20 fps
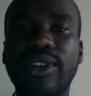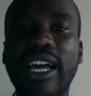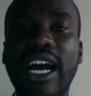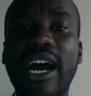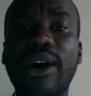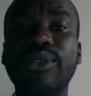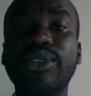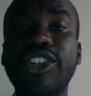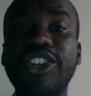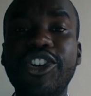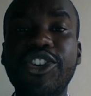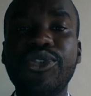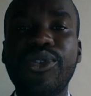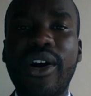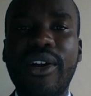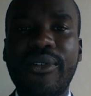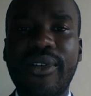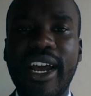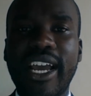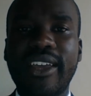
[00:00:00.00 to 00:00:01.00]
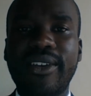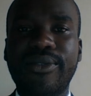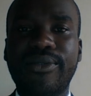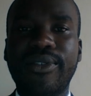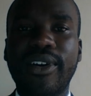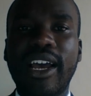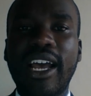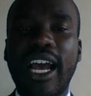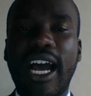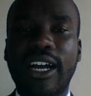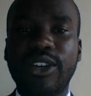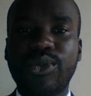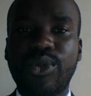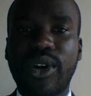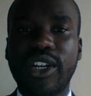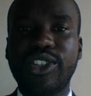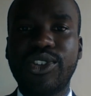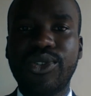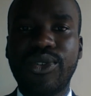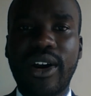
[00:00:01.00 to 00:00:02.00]
How did you arrive at
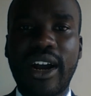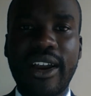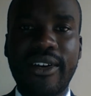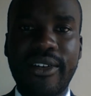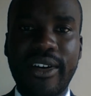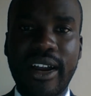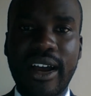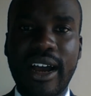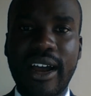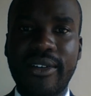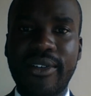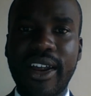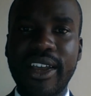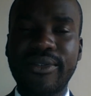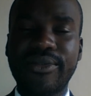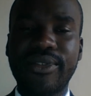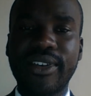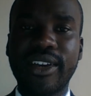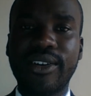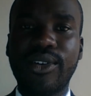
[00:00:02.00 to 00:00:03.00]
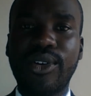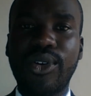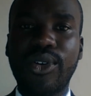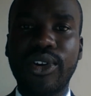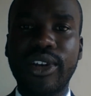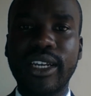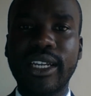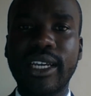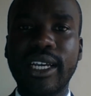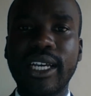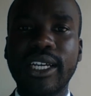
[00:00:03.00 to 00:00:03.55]
what you are arriving on?